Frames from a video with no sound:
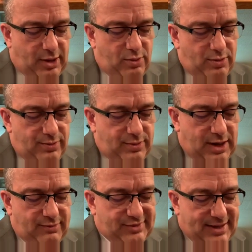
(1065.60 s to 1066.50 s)
So
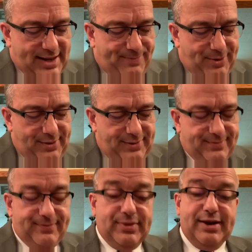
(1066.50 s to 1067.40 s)
there was a leopard,
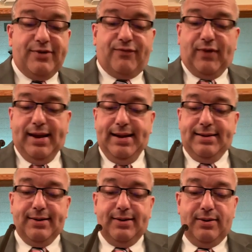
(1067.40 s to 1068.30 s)
his
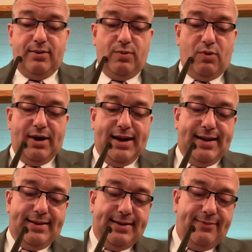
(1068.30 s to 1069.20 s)
feet
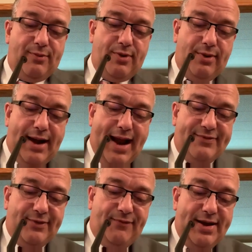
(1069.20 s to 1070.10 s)
were
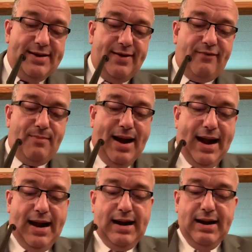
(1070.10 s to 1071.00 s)
as the feet of a
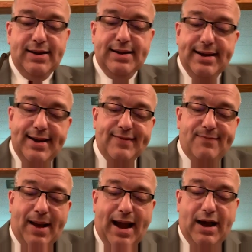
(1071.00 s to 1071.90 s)
bear,
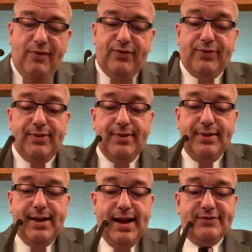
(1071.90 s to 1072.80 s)
his mouth
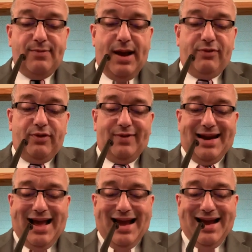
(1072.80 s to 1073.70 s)
as the mouth
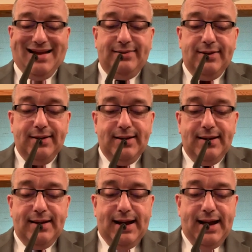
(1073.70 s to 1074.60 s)
of a lion,
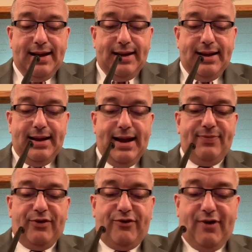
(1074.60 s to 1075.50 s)

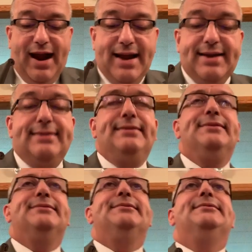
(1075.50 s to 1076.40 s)
and the
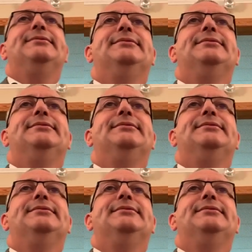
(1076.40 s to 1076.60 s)
dragon